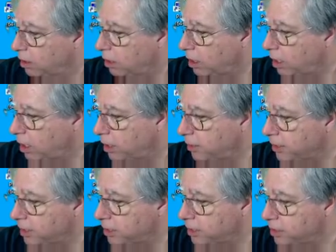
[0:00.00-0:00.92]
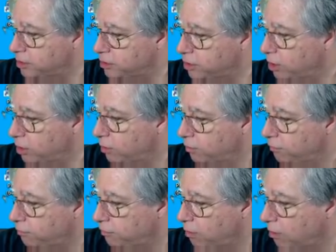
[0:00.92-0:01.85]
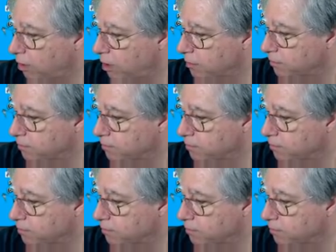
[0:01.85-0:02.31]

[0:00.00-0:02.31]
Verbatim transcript: uh, that is known for